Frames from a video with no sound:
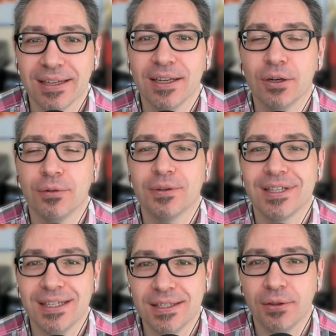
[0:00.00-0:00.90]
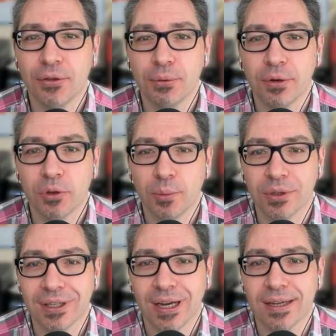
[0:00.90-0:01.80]
kick off season three of the
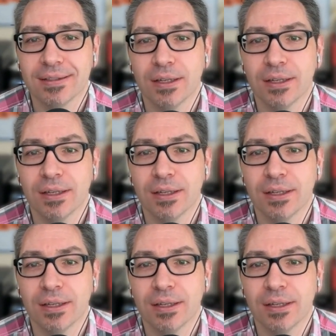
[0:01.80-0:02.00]
podcast